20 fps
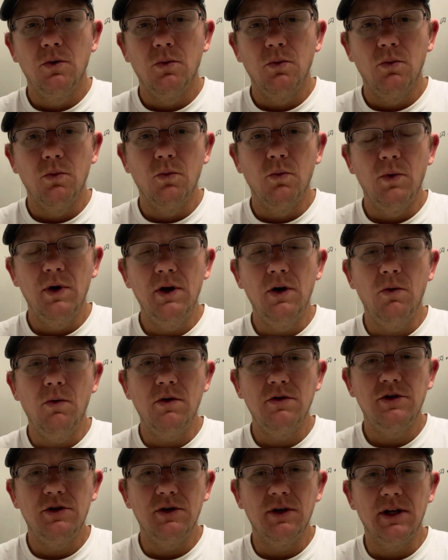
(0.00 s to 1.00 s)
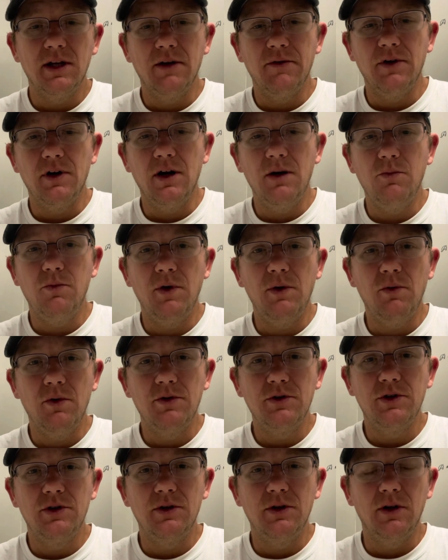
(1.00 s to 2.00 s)
we don't want you to give it up. We
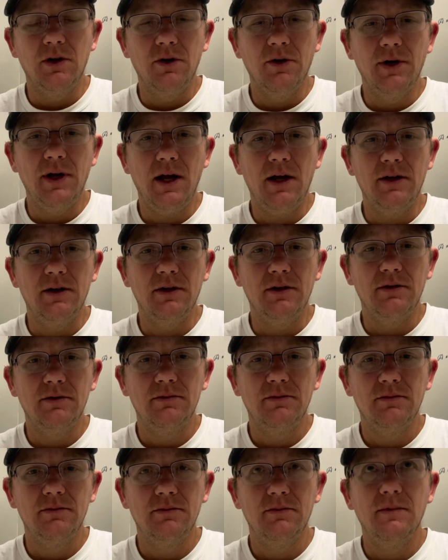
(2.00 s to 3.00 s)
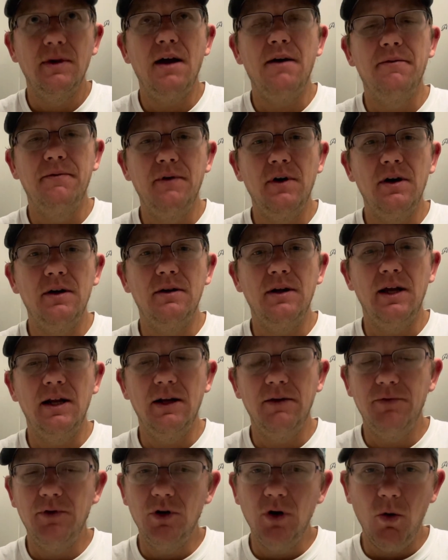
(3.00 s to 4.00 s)
want you to learn how to have fun. And
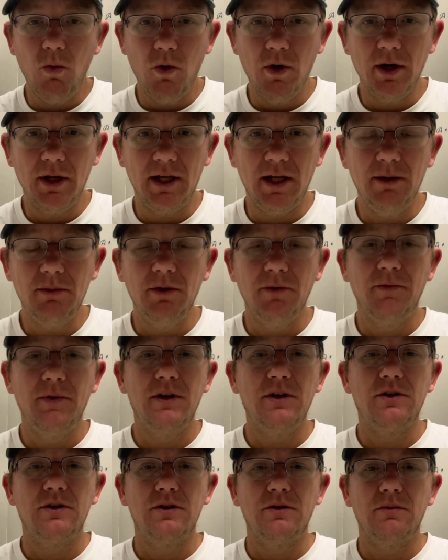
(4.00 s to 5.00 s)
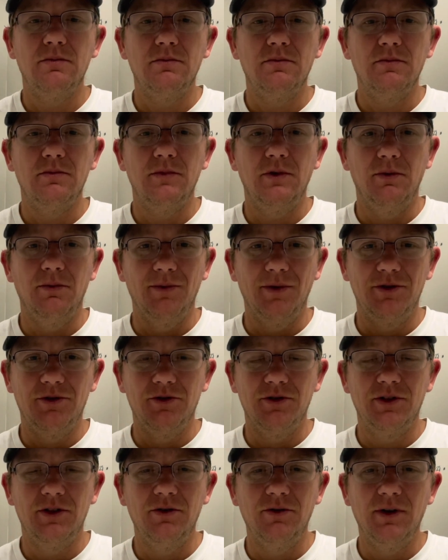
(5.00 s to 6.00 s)
if you don't want to keep the fish, but you're
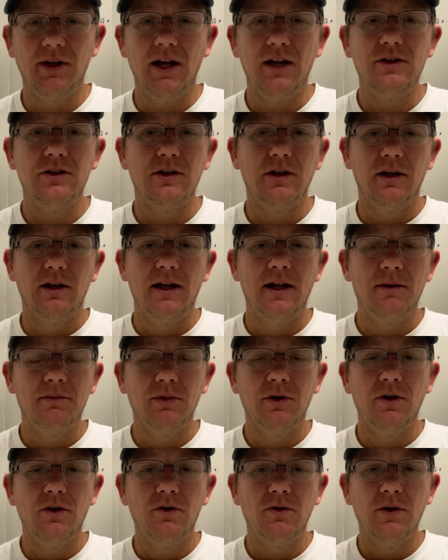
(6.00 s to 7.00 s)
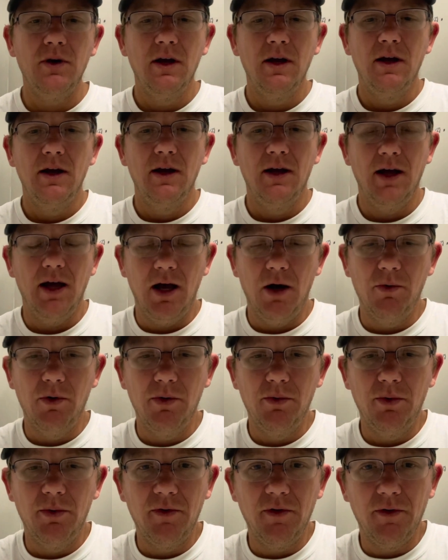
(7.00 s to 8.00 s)
still catching, to let them go. I went
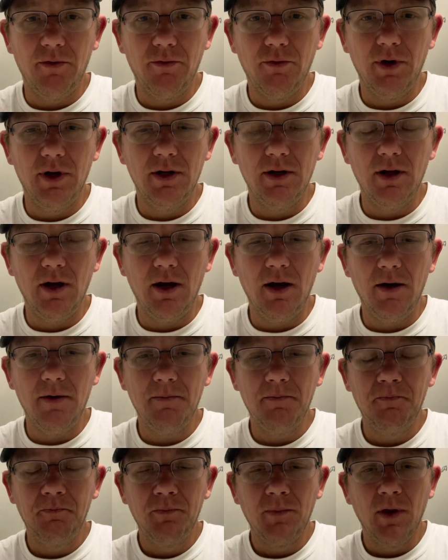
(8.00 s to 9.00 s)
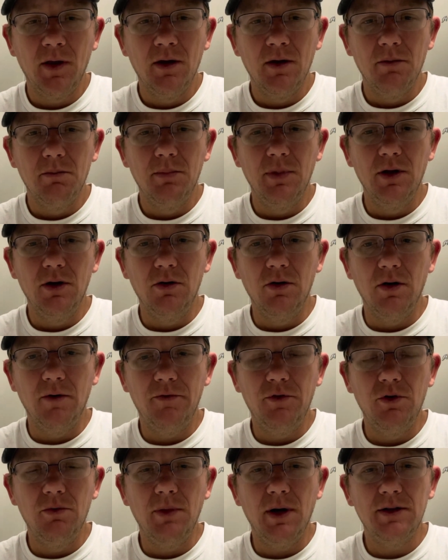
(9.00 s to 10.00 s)
with a friend, Bill, a
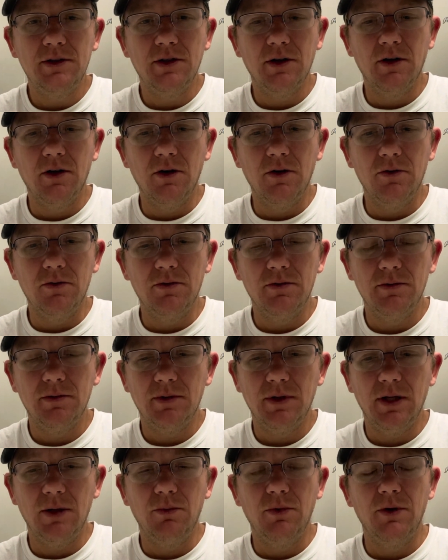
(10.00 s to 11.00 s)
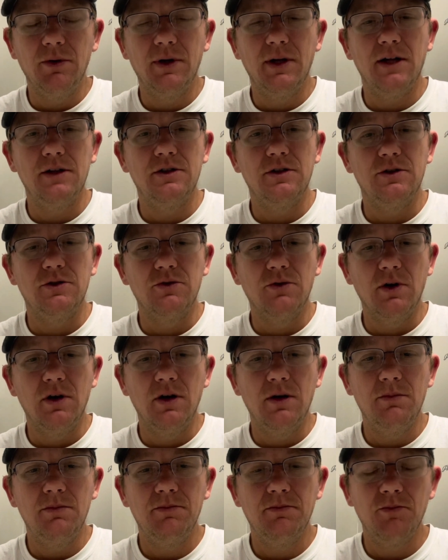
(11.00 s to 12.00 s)
few months ago, and we were catching
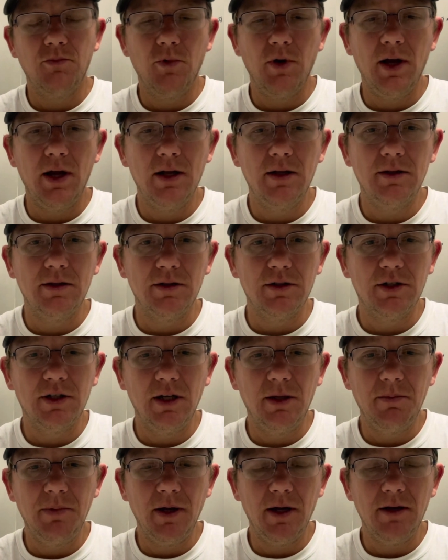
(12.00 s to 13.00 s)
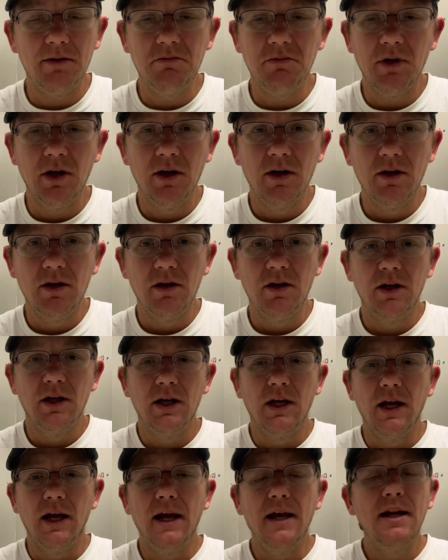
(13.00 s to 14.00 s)
drum, reds, and sheephead.
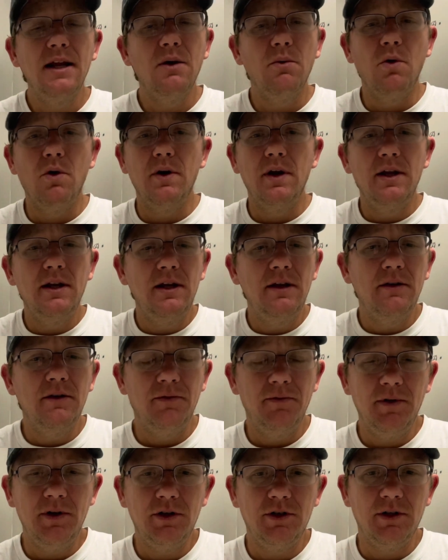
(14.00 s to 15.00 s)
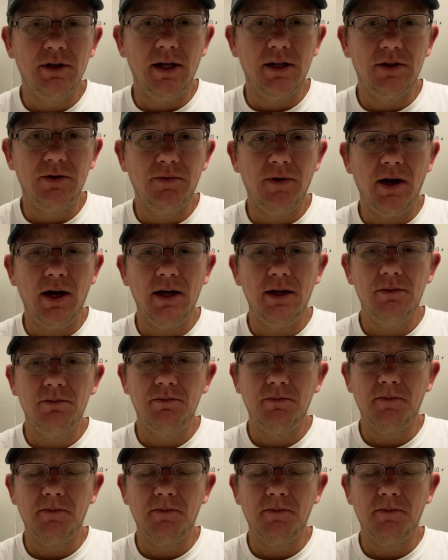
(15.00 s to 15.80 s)
He didn't want any of the fish, and that's fine.